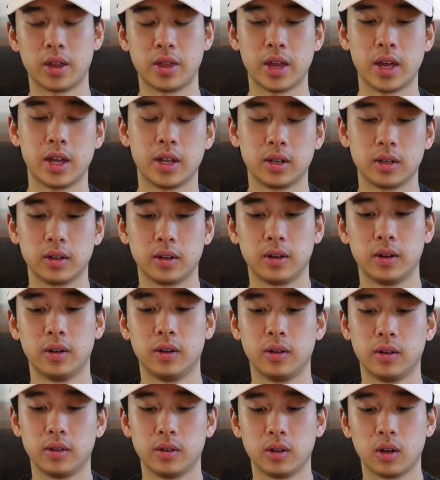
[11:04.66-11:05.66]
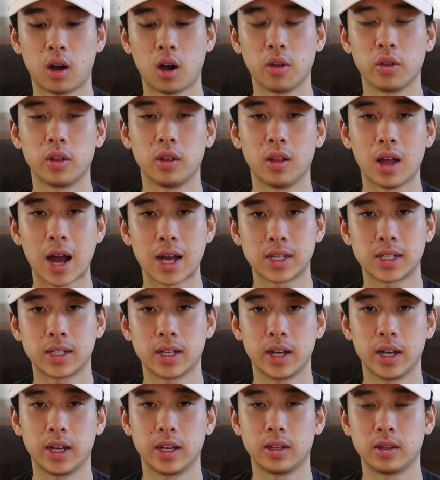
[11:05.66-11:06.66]
then on the last
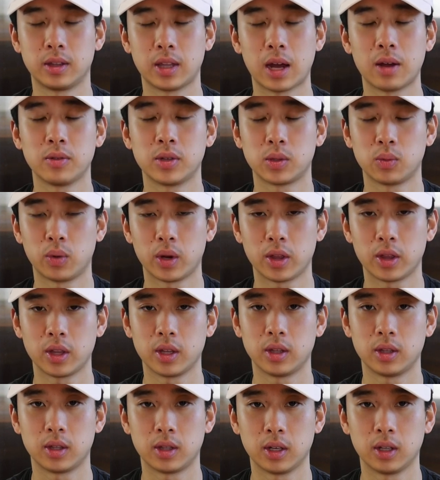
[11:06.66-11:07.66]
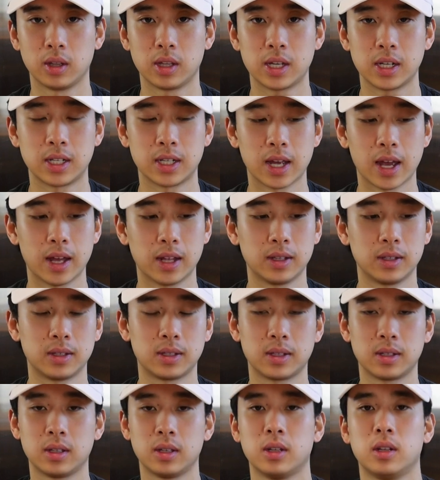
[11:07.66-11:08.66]
day, that was when the Elite
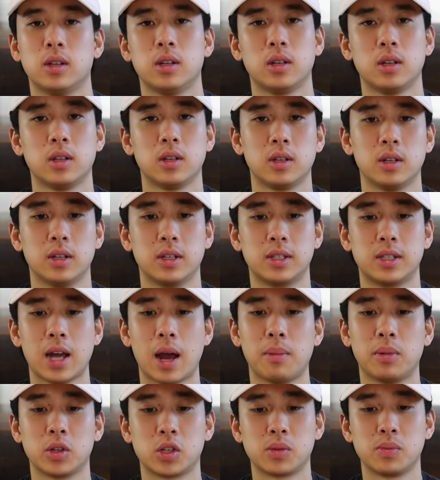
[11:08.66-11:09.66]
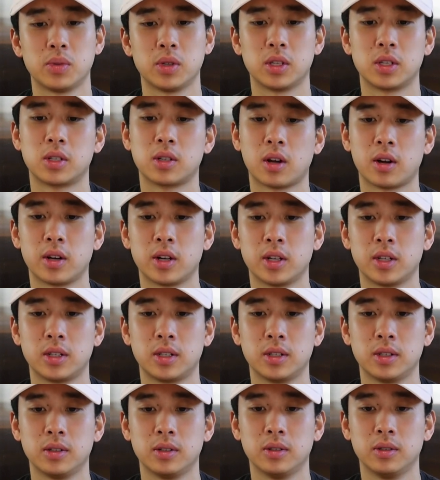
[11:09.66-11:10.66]
10's establishment started
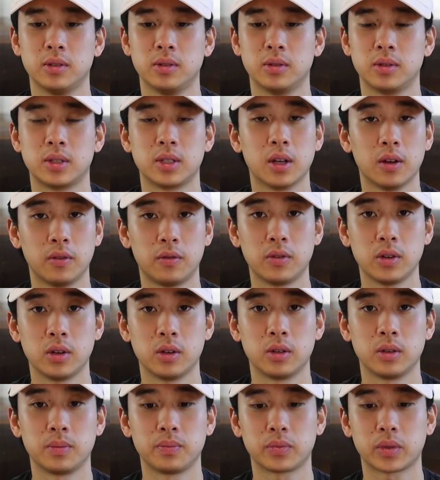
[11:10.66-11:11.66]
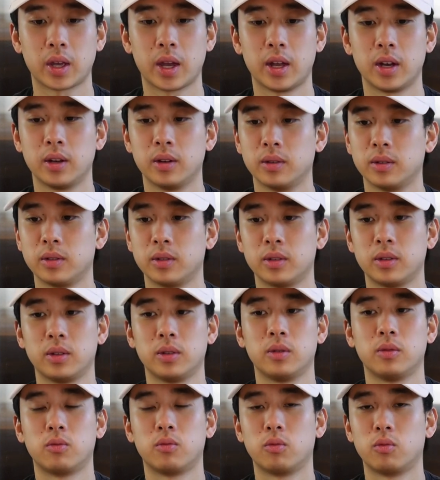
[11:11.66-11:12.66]
to sell food. And
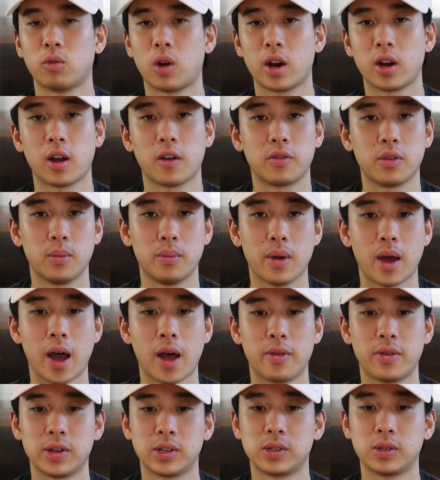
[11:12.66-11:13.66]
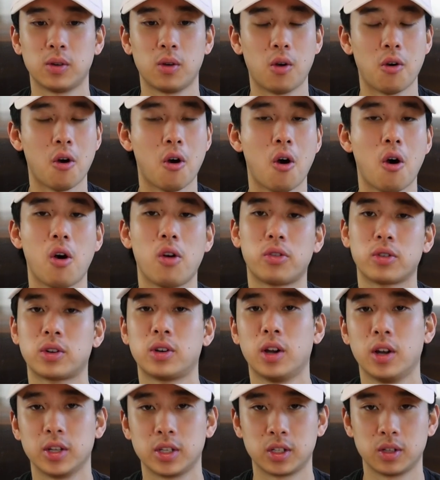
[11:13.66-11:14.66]
right off the bat, they stole all the
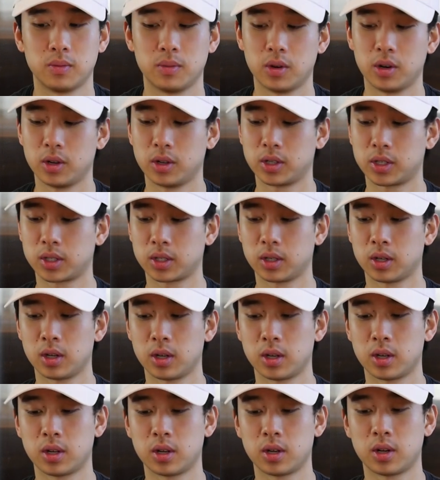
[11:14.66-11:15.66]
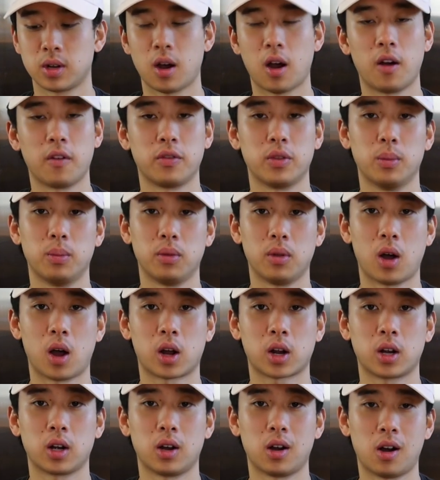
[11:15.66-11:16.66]
customers off the
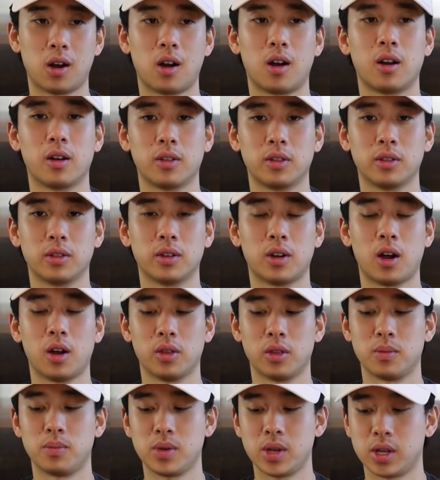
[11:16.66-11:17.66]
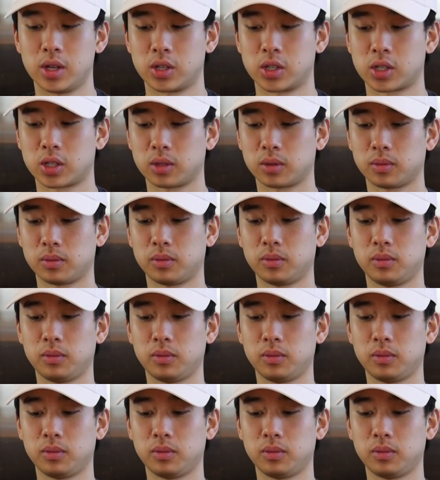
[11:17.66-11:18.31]
block on the beach.